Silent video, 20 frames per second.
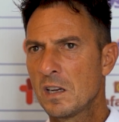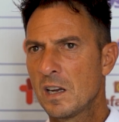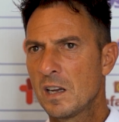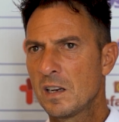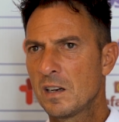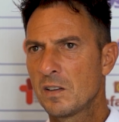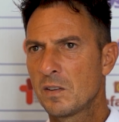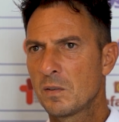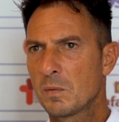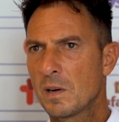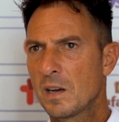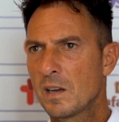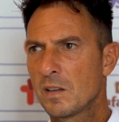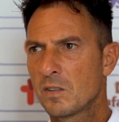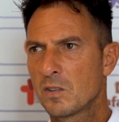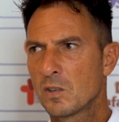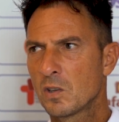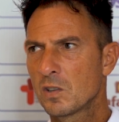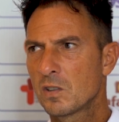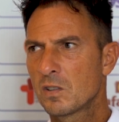And that's why
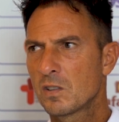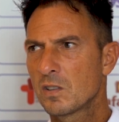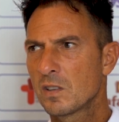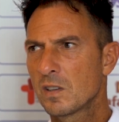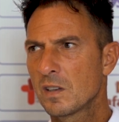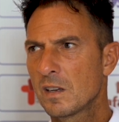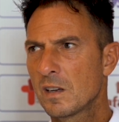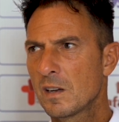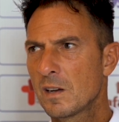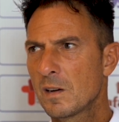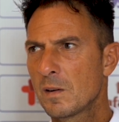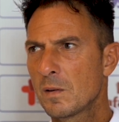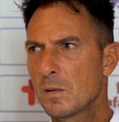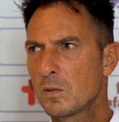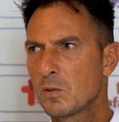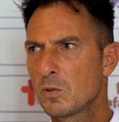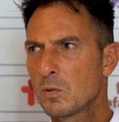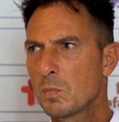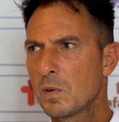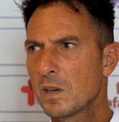it's not
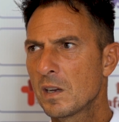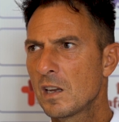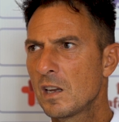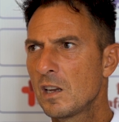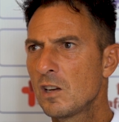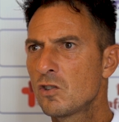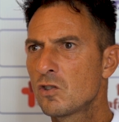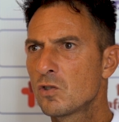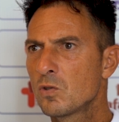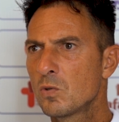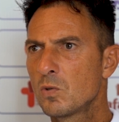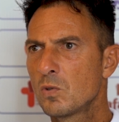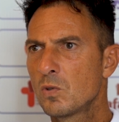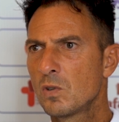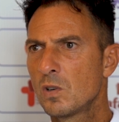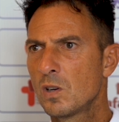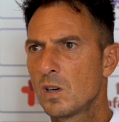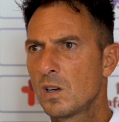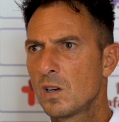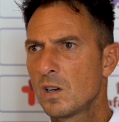to make an
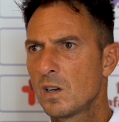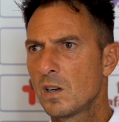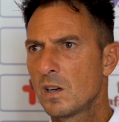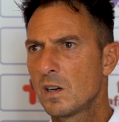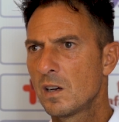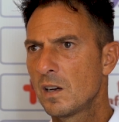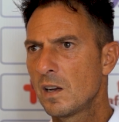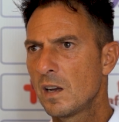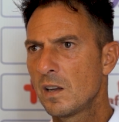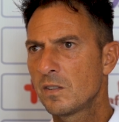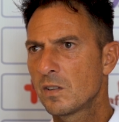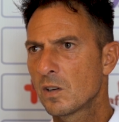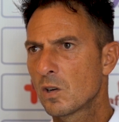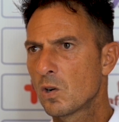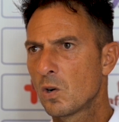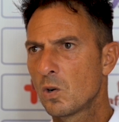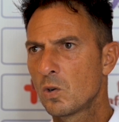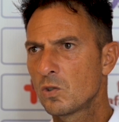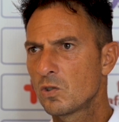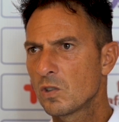issue as a
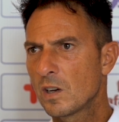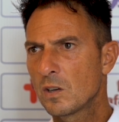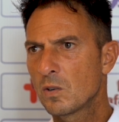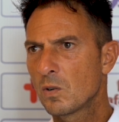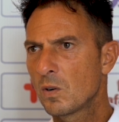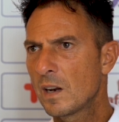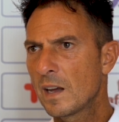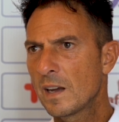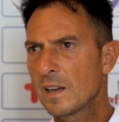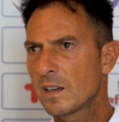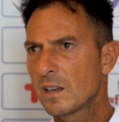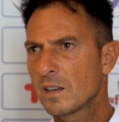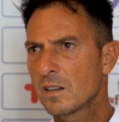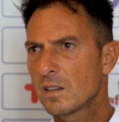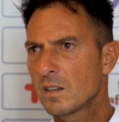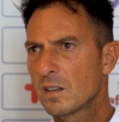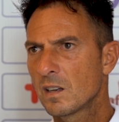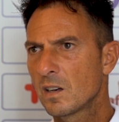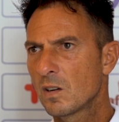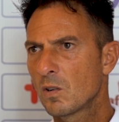coach. I don't like
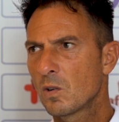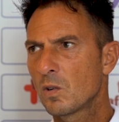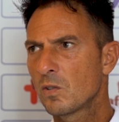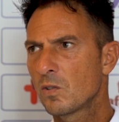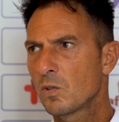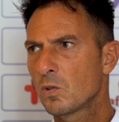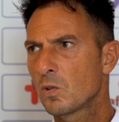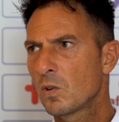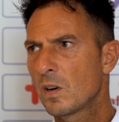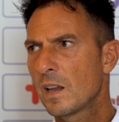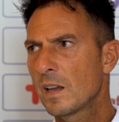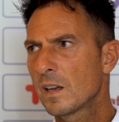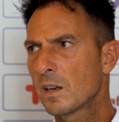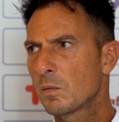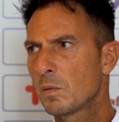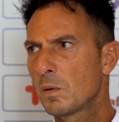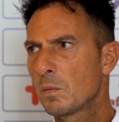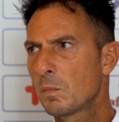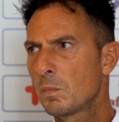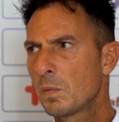it. And also don't like
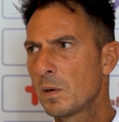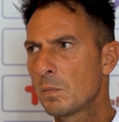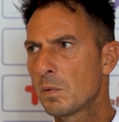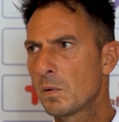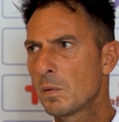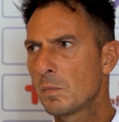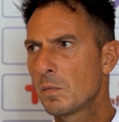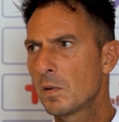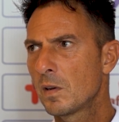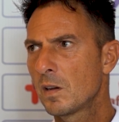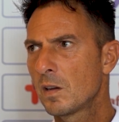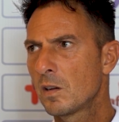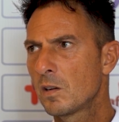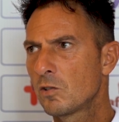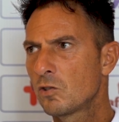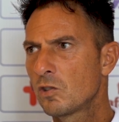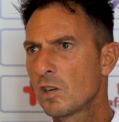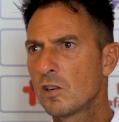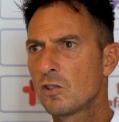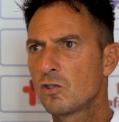it when
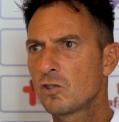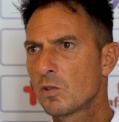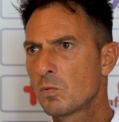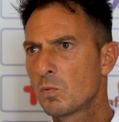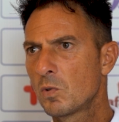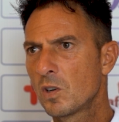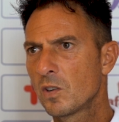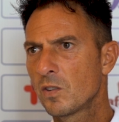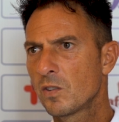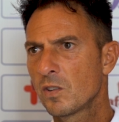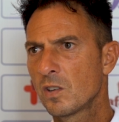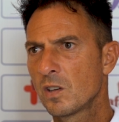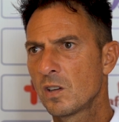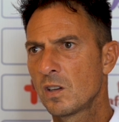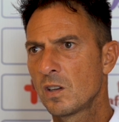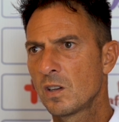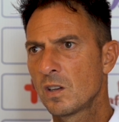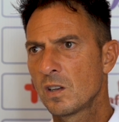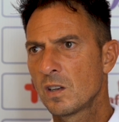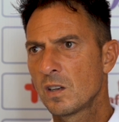people change the words,
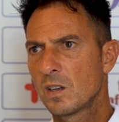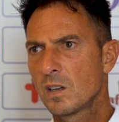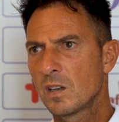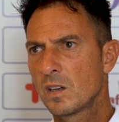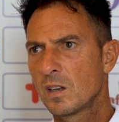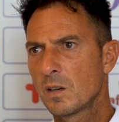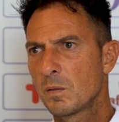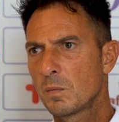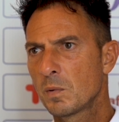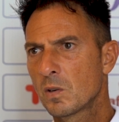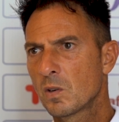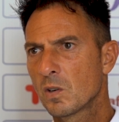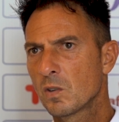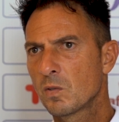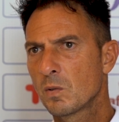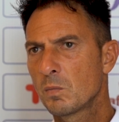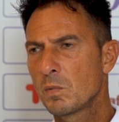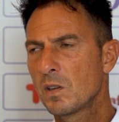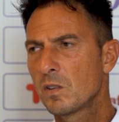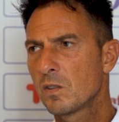
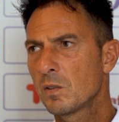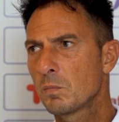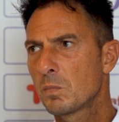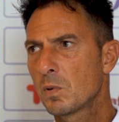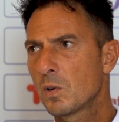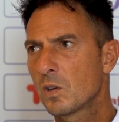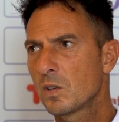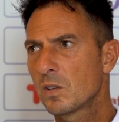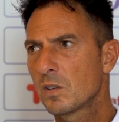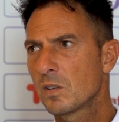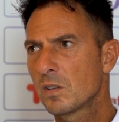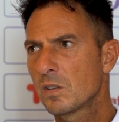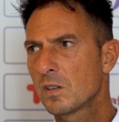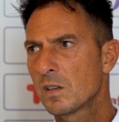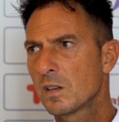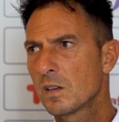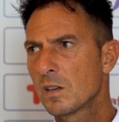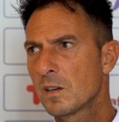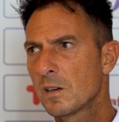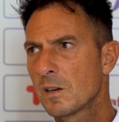because for me it's important
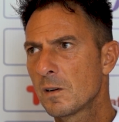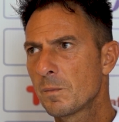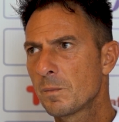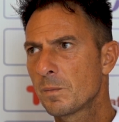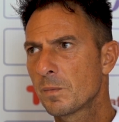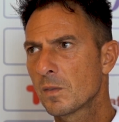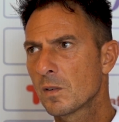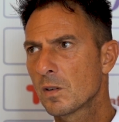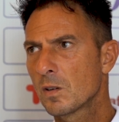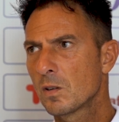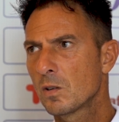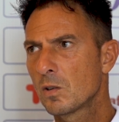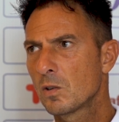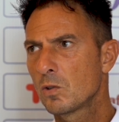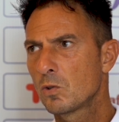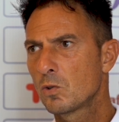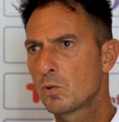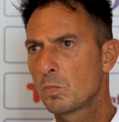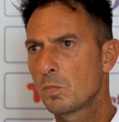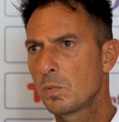
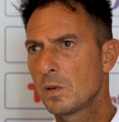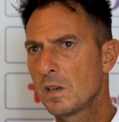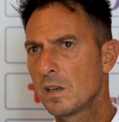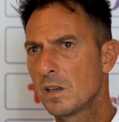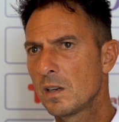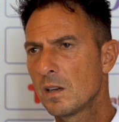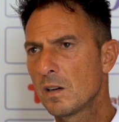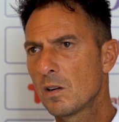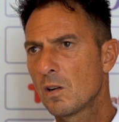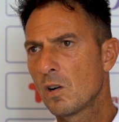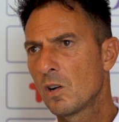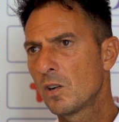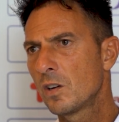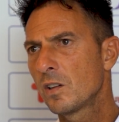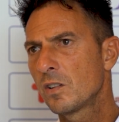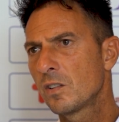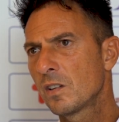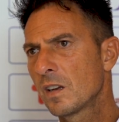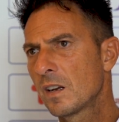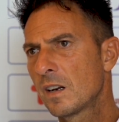to be
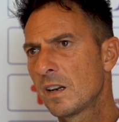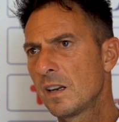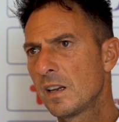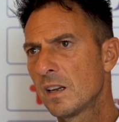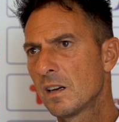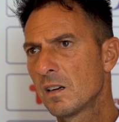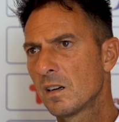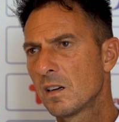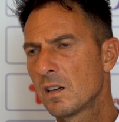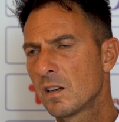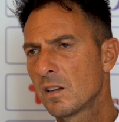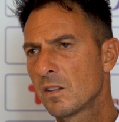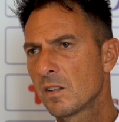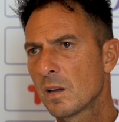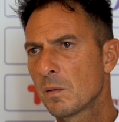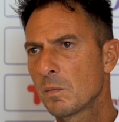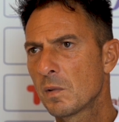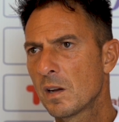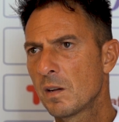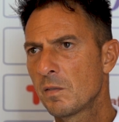honest and clear. And that's
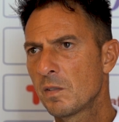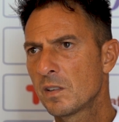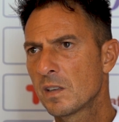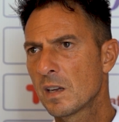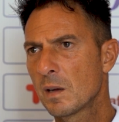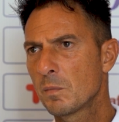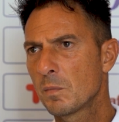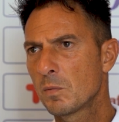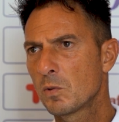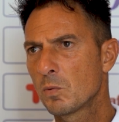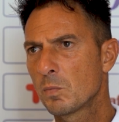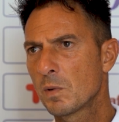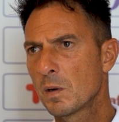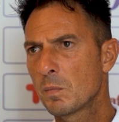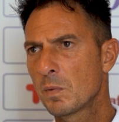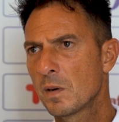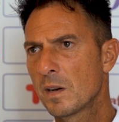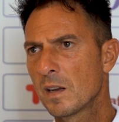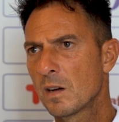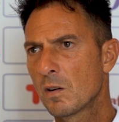I'm every time to my
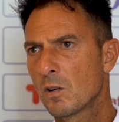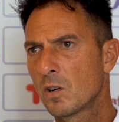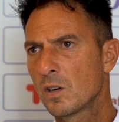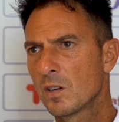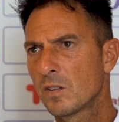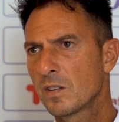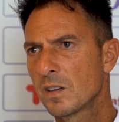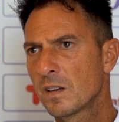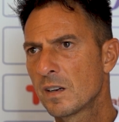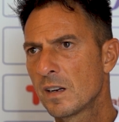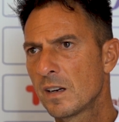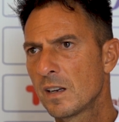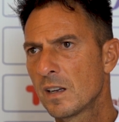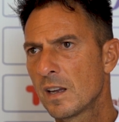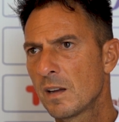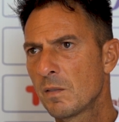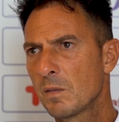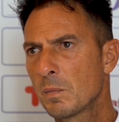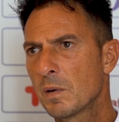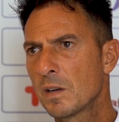player, honest and
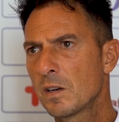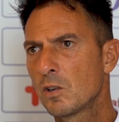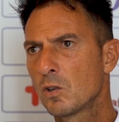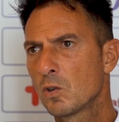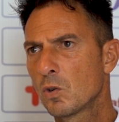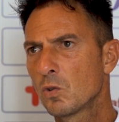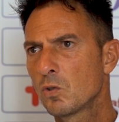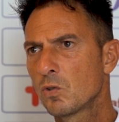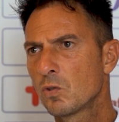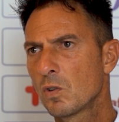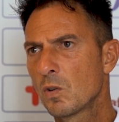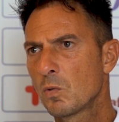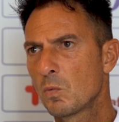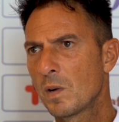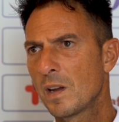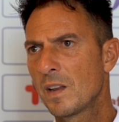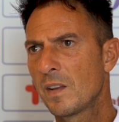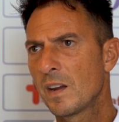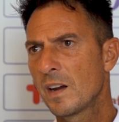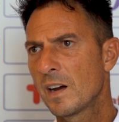clear. Everybody knows
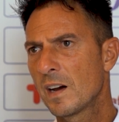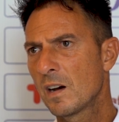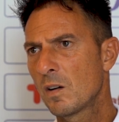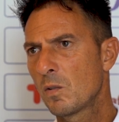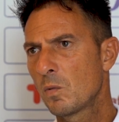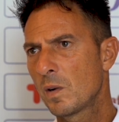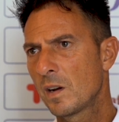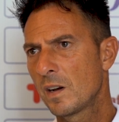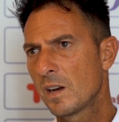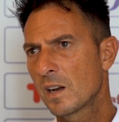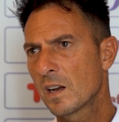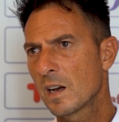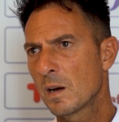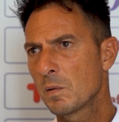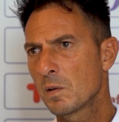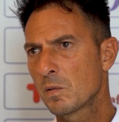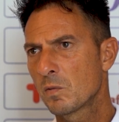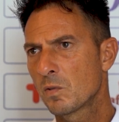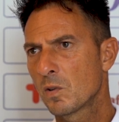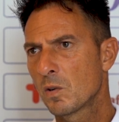where they are, where they're
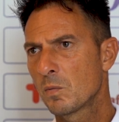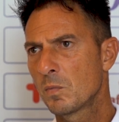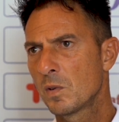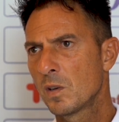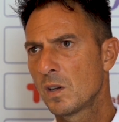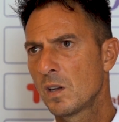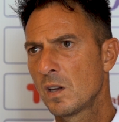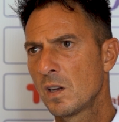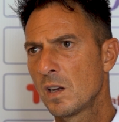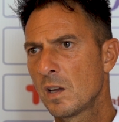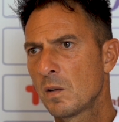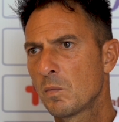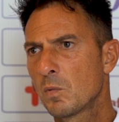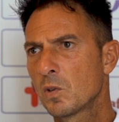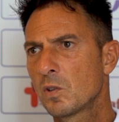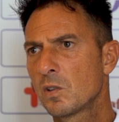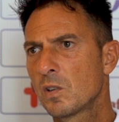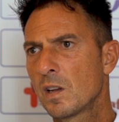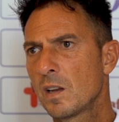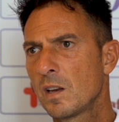coming from, and
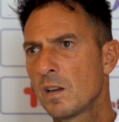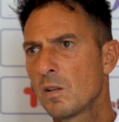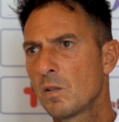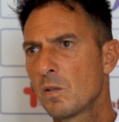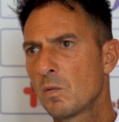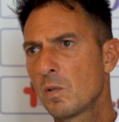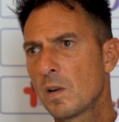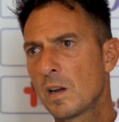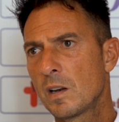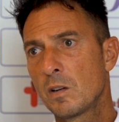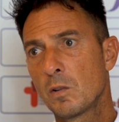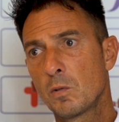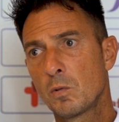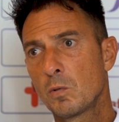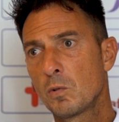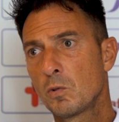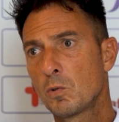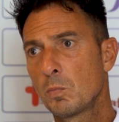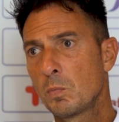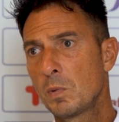where to
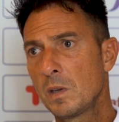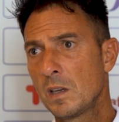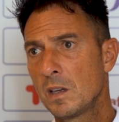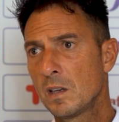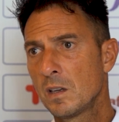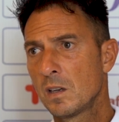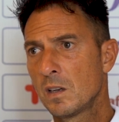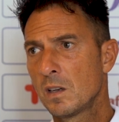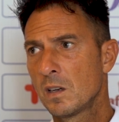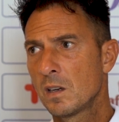be.